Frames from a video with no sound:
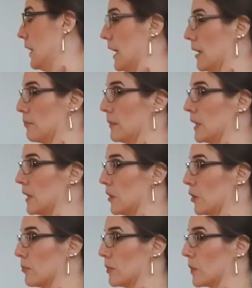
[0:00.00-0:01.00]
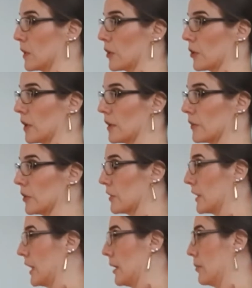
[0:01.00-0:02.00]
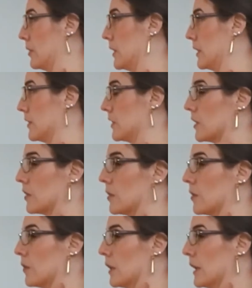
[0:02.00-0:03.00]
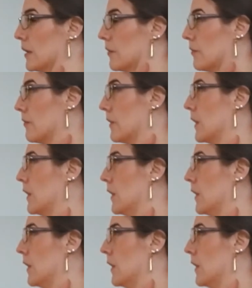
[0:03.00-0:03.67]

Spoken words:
and medial border of your scapula. So if